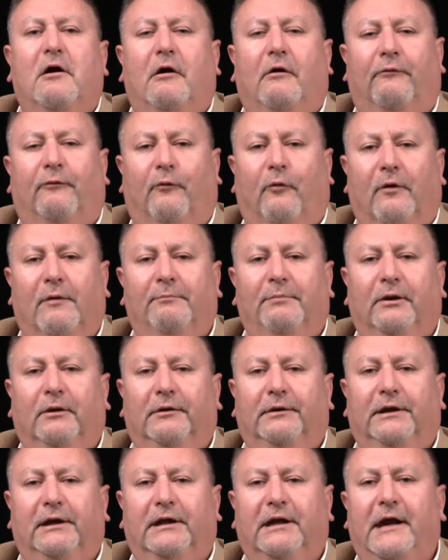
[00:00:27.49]

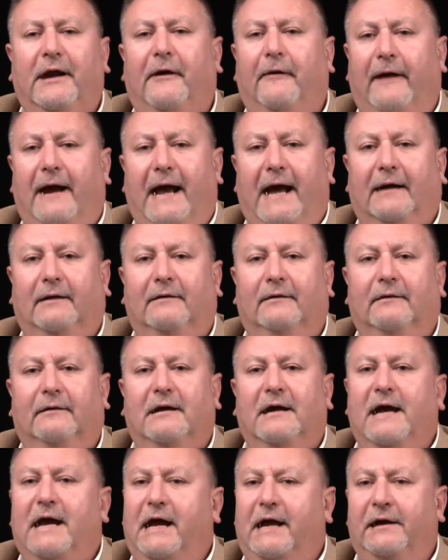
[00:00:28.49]
Affordability Care Act
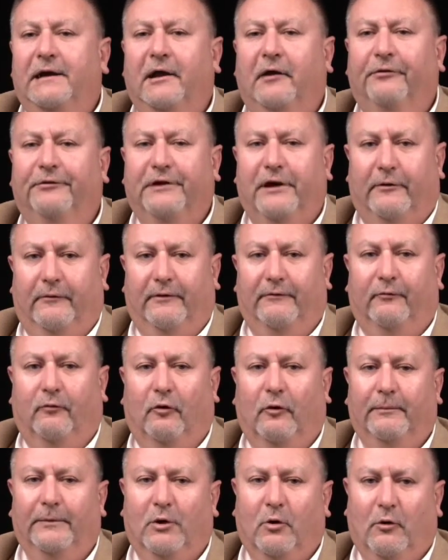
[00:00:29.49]
and healthcare
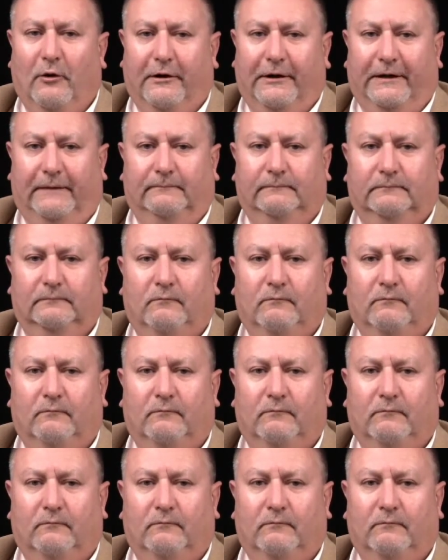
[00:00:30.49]
reform in Oregon.